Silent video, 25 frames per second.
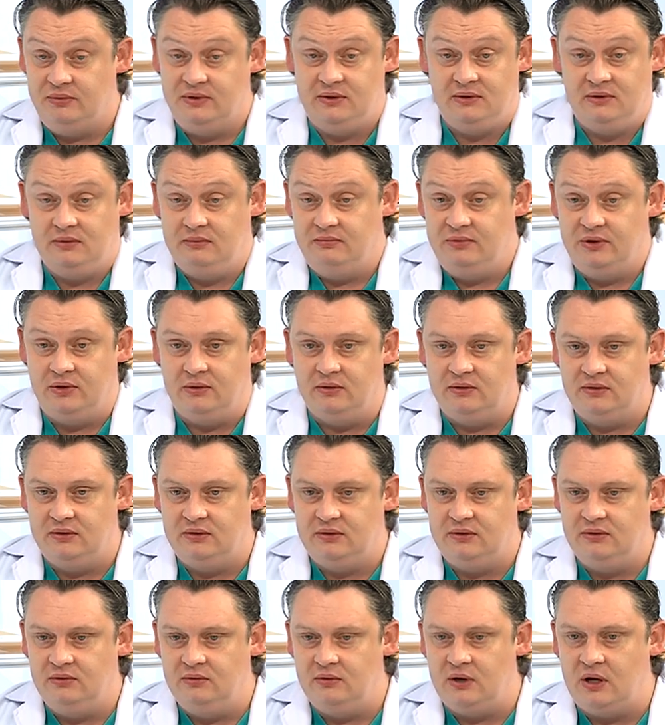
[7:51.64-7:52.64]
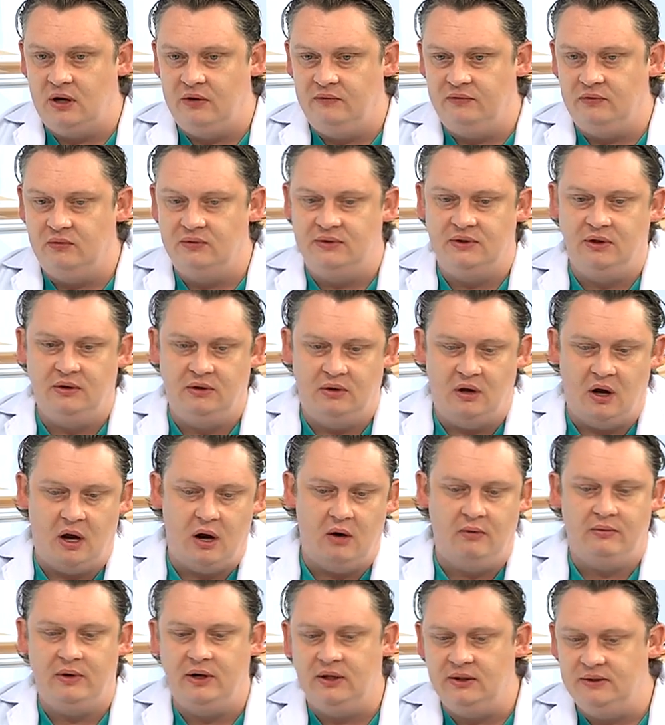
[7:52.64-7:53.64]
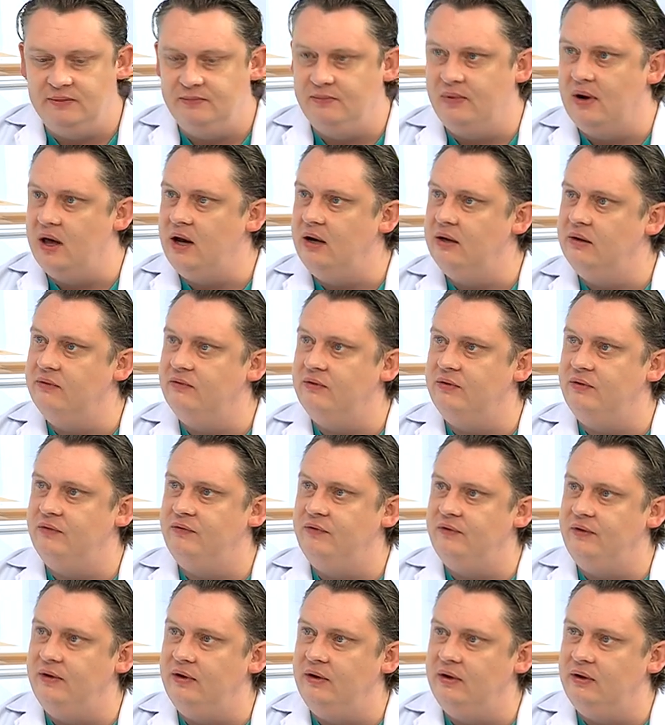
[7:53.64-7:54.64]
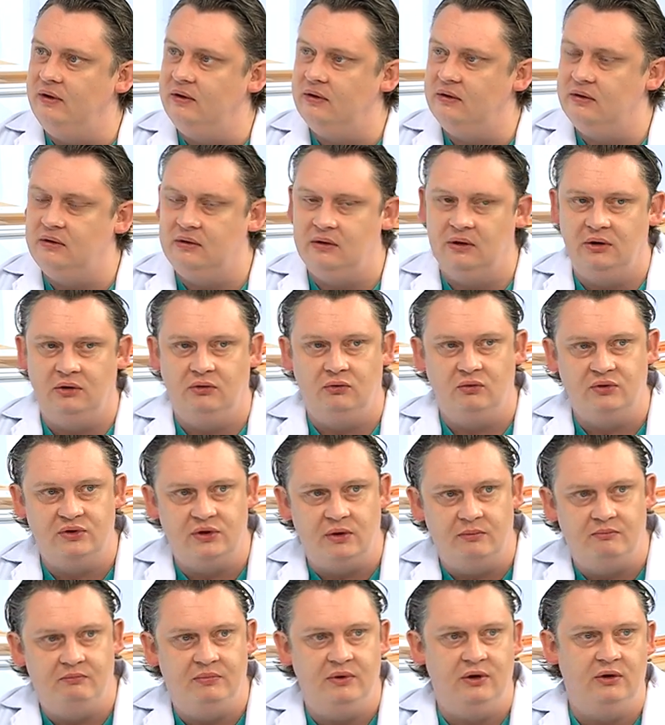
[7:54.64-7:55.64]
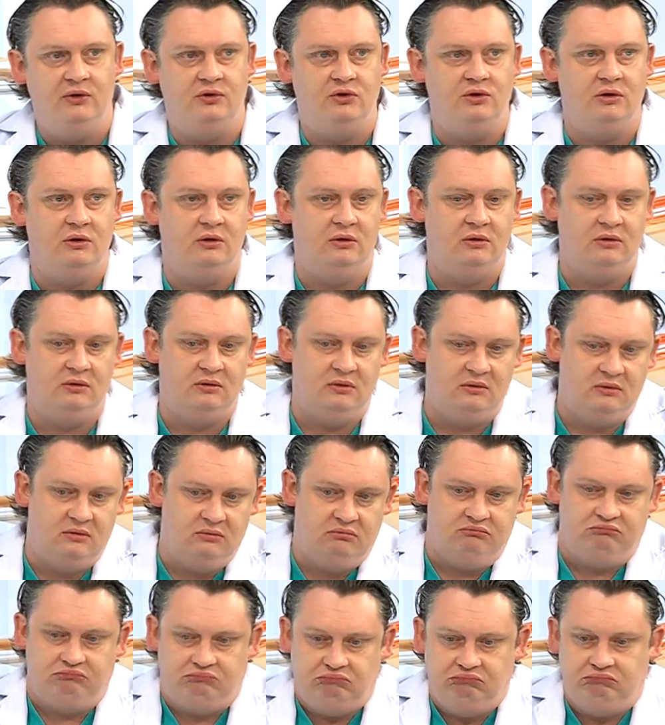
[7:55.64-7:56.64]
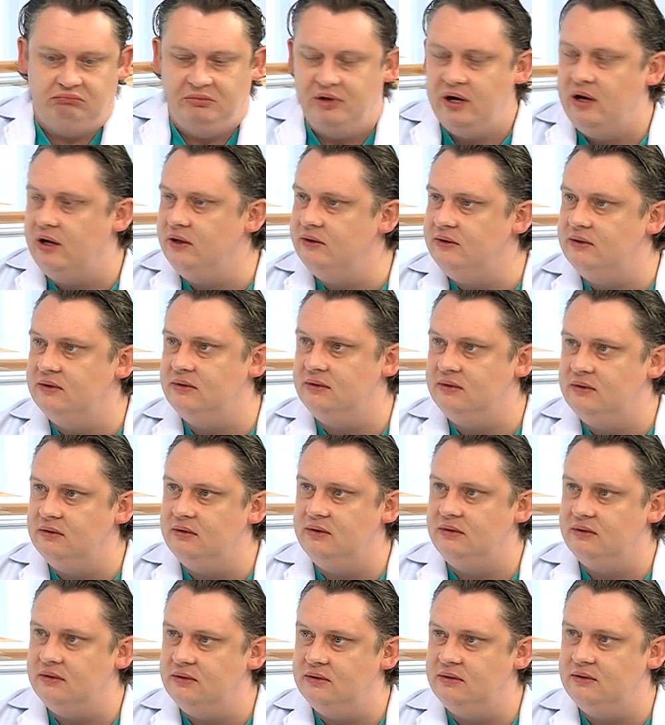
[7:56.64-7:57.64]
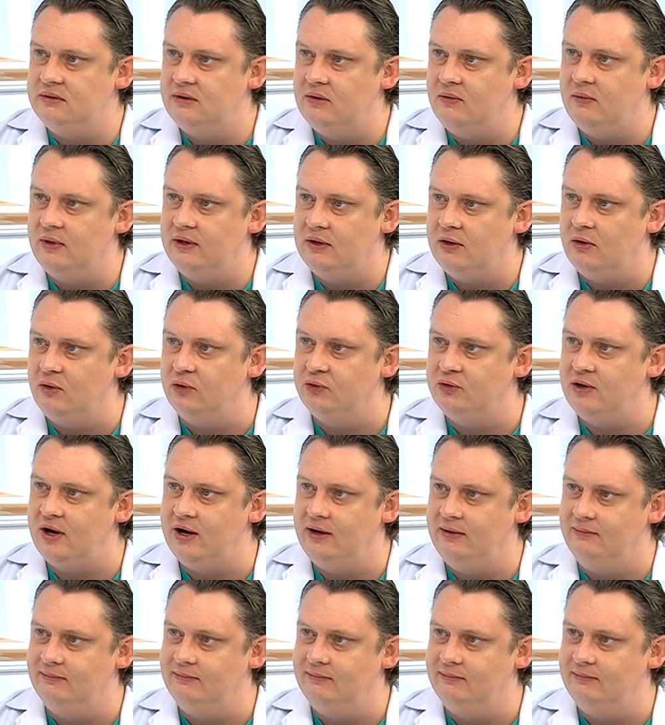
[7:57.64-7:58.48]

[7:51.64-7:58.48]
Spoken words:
because you have to sit down and explain everything, do some pictures. Yeah, it's quite a long time.